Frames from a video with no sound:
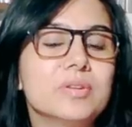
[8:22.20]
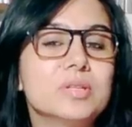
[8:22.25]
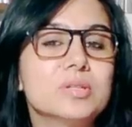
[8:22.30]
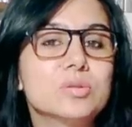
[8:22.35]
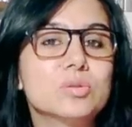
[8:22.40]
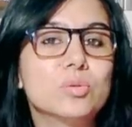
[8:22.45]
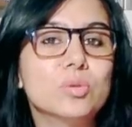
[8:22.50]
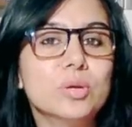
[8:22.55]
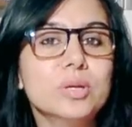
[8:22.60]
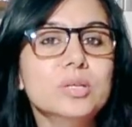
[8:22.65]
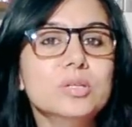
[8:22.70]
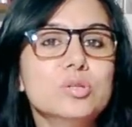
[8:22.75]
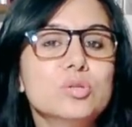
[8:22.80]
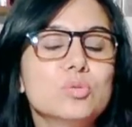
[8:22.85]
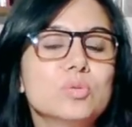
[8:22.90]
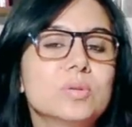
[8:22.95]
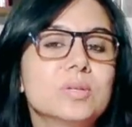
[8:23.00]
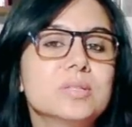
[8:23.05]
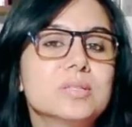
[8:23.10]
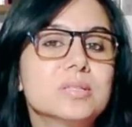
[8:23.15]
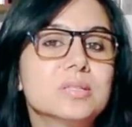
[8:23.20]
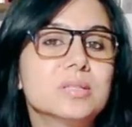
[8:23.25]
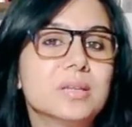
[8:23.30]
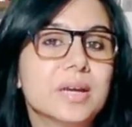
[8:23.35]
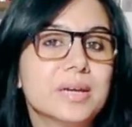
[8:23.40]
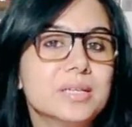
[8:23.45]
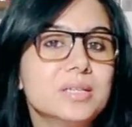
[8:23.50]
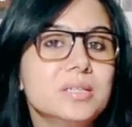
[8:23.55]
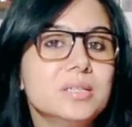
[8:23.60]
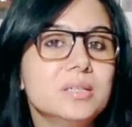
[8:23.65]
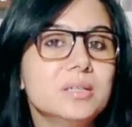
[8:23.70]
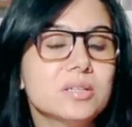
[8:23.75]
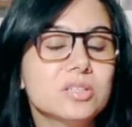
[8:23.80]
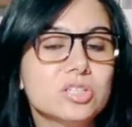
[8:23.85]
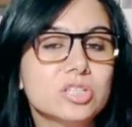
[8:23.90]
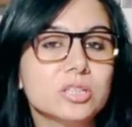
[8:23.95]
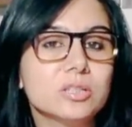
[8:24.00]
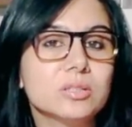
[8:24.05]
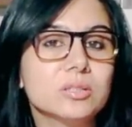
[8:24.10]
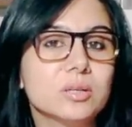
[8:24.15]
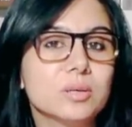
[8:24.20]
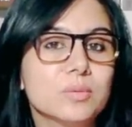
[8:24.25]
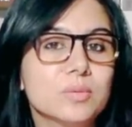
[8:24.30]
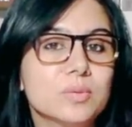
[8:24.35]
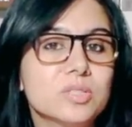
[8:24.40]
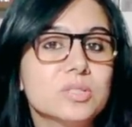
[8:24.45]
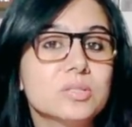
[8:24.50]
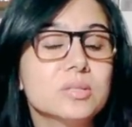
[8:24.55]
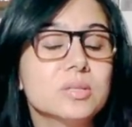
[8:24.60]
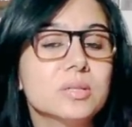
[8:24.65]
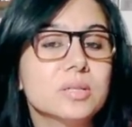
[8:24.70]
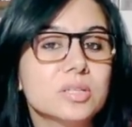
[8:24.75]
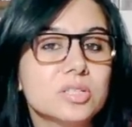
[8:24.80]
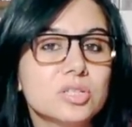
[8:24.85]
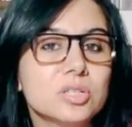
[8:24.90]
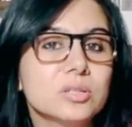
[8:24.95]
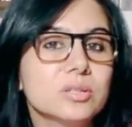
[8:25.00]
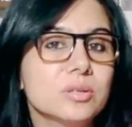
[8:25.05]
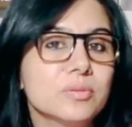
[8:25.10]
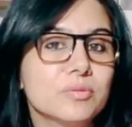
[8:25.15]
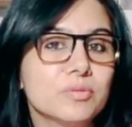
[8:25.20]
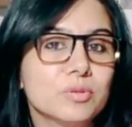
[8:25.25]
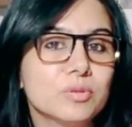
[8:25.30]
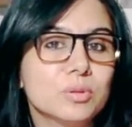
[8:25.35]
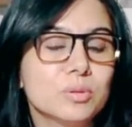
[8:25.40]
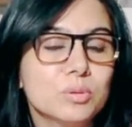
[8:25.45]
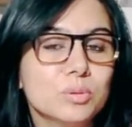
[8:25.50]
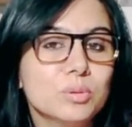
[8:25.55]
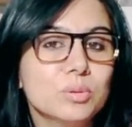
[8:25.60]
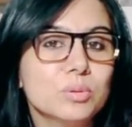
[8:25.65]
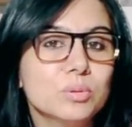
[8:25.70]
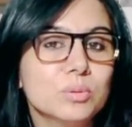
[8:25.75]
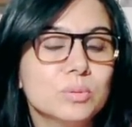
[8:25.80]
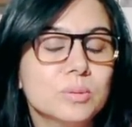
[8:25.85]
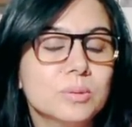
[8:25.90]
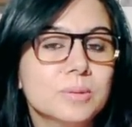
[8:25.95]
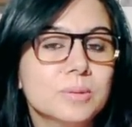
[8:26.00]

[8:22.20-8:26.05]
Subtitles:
is going towards the 19th nakshatra, which is the nakshatra for the Guru.